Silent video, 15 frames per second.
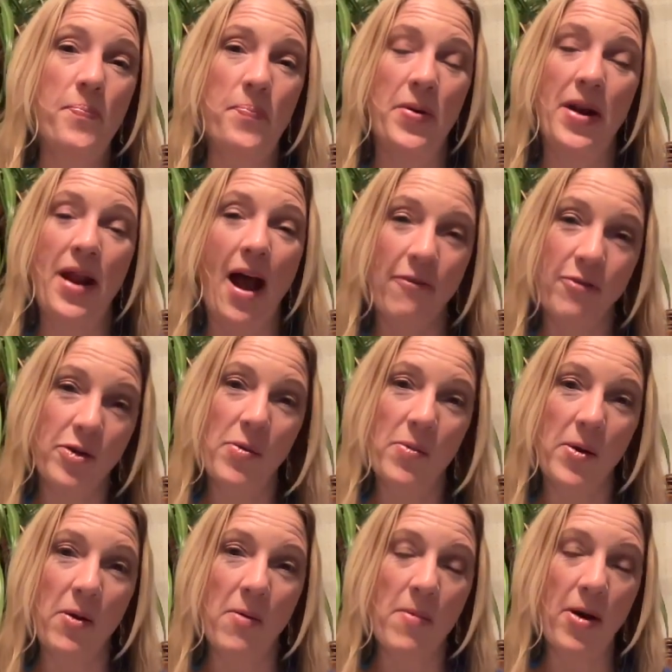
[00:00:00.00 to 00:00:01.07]
But after
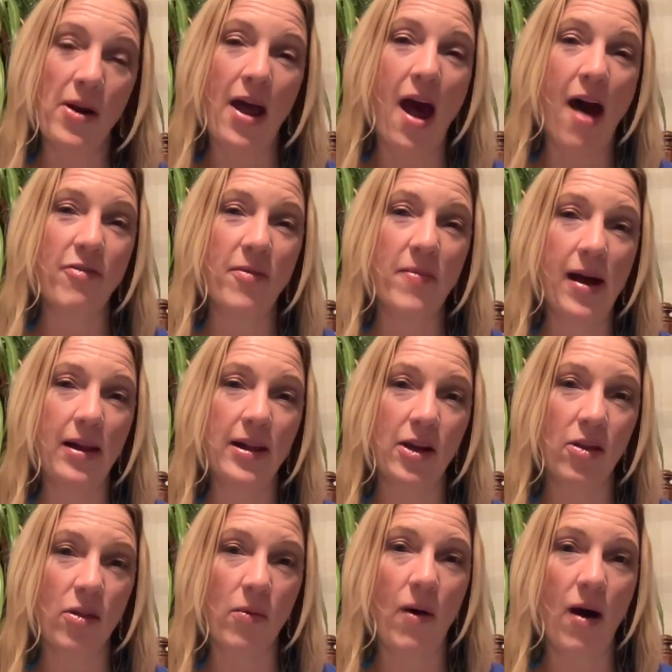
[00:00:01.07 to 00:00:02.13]
we were about a half a mile into
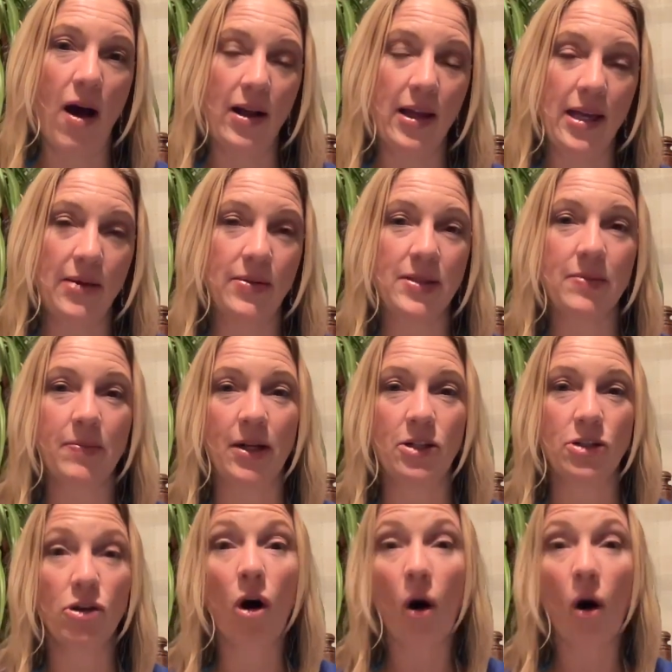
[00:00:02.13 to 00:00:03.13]
the walk, he was much